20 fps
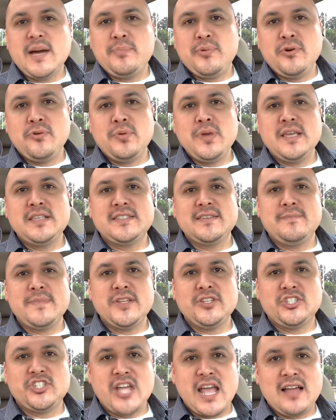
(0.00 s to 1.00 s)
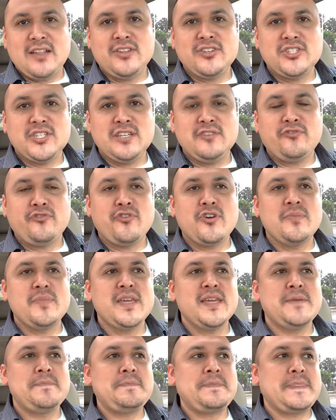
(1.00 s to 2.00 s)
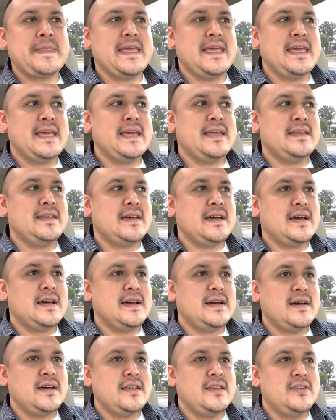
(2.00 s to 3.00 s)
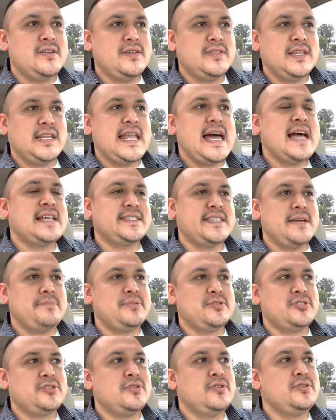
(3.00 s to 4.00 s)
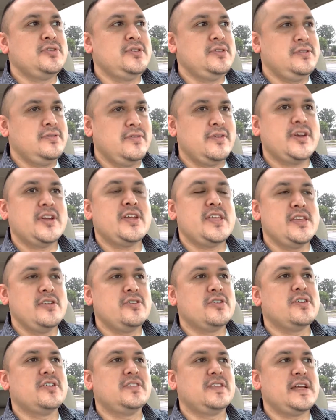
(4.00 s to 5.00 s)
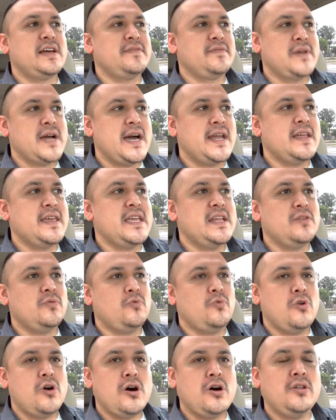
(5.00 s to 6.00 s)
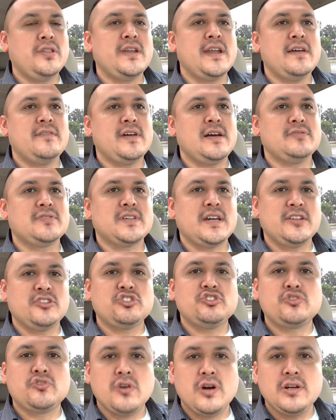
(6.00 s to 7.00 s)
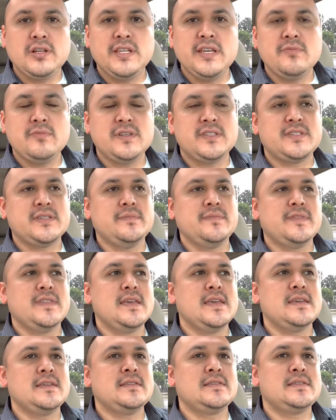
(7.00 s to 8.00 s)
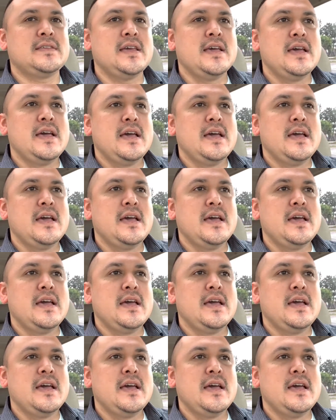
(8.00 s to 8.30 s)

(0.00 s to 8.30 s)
couple of weeks have been challenging for me, and uh, you know, in the last episode, you you heard that I've kind of hit a wall, and I, I was kind of struggling with some things.